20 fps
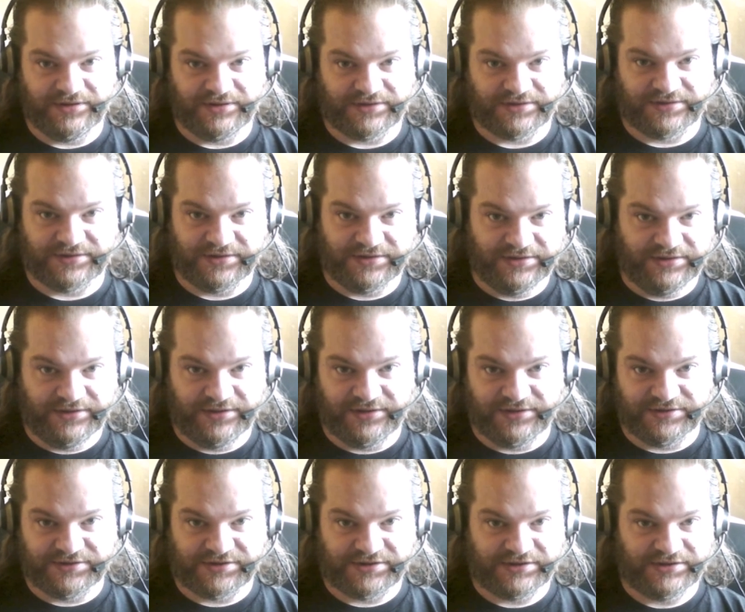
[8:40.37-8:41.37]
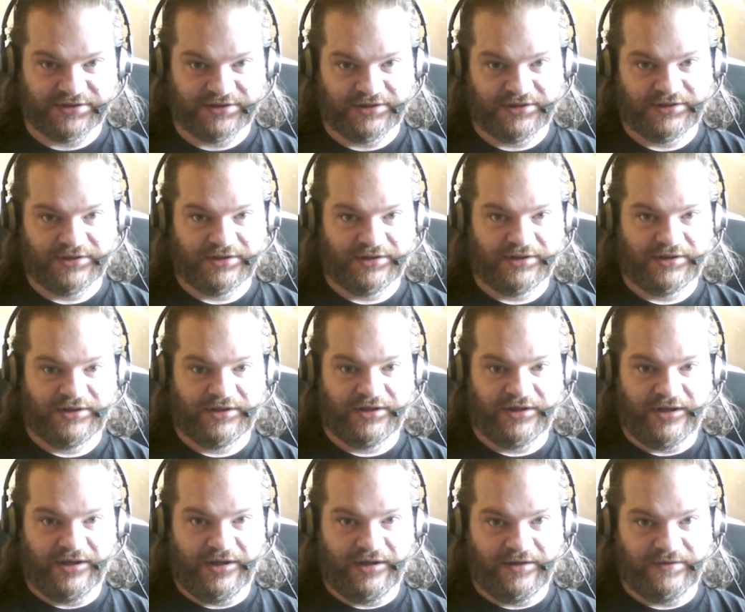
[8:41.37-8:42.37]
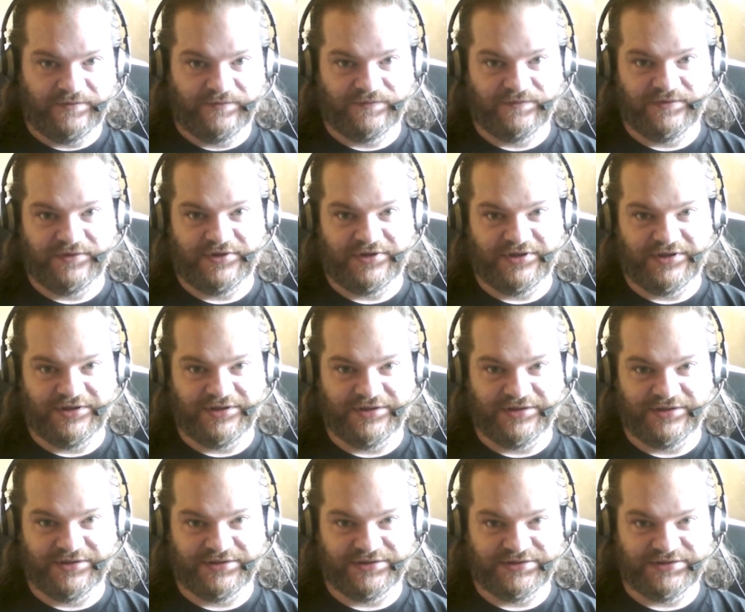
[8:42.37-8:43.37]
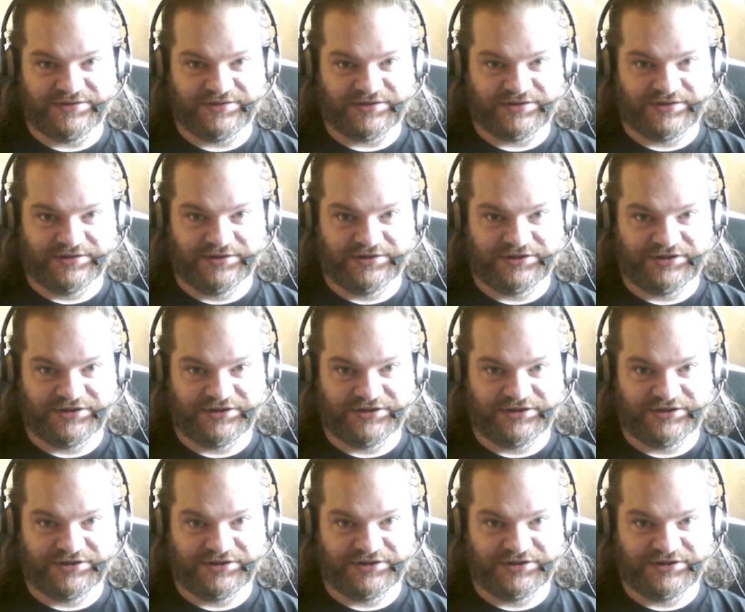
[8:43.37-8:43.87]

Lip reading: It is everything that is